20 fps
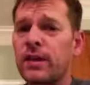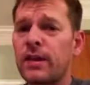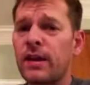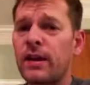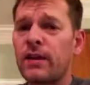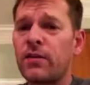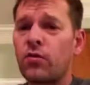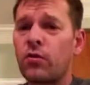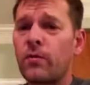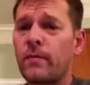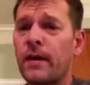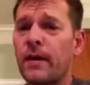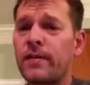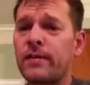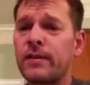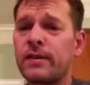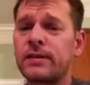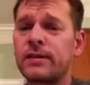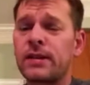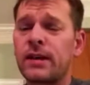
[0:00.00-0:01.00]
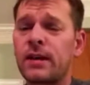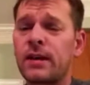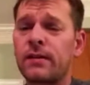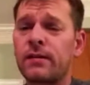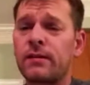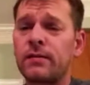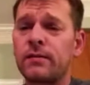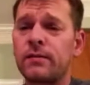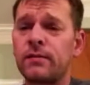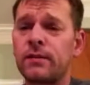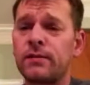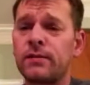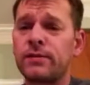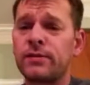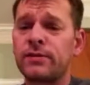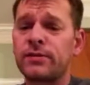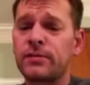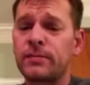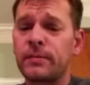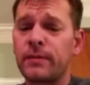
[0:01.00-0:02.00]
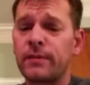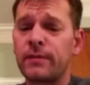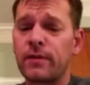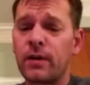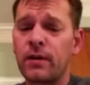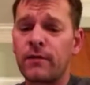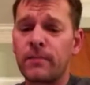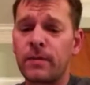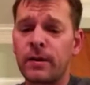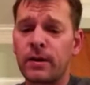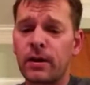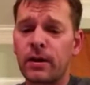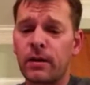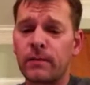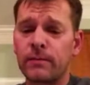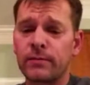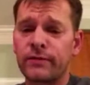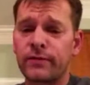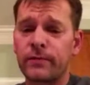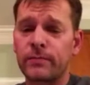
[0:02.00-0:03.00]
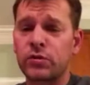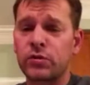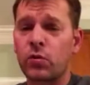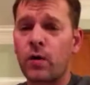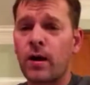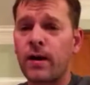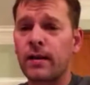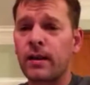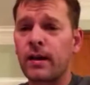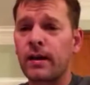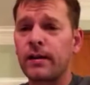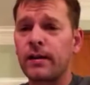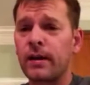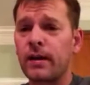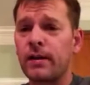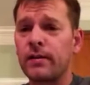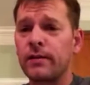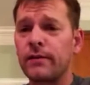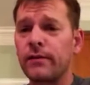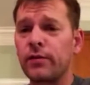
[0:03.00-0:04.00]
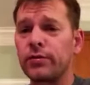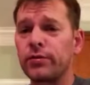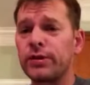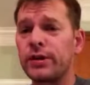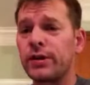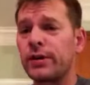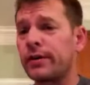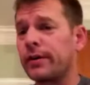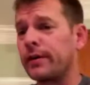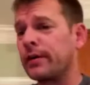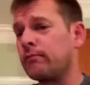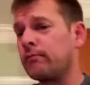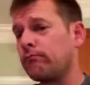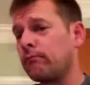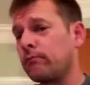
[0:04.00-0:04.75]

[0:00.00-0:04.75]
I know about the Italian system of government comes from Twilight and the Voltaire.